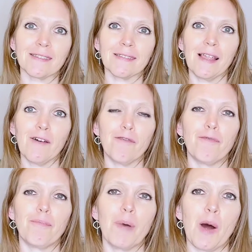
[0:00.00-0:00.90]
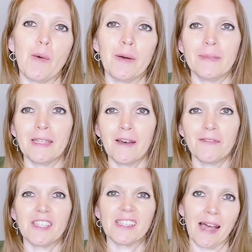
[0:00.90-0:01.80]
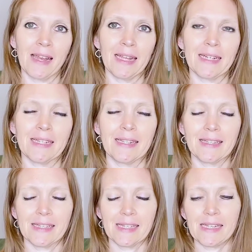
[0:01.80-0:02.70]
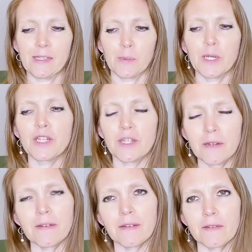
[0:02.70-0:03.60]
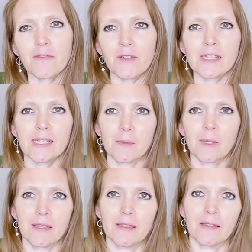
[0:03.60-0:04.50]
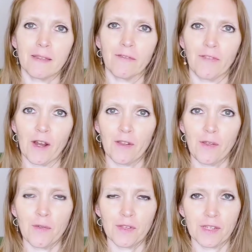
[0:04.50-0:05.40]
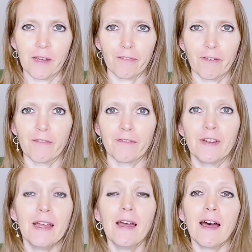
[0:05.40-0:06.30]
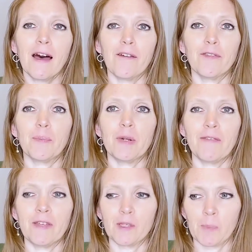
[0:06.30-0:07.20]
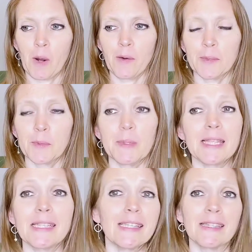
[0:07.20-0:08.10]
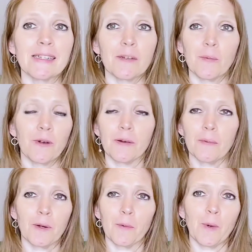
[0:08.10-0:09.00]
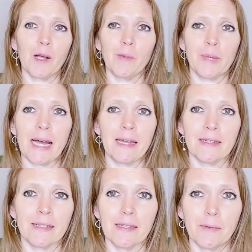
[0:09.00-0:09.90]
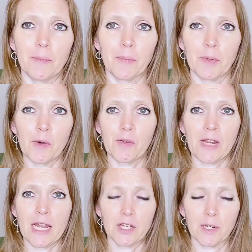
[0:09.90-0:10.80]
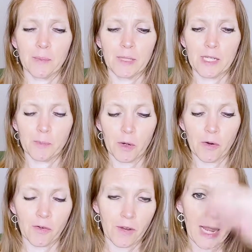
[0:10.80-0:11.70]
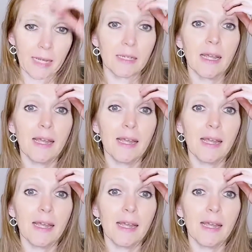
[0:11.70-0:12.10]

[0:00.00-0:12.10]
love poem, love sonnet that this is, which fits in with the fair youth stuff of the previous poems. But this isn't, we're well beyond the procreation, please procreate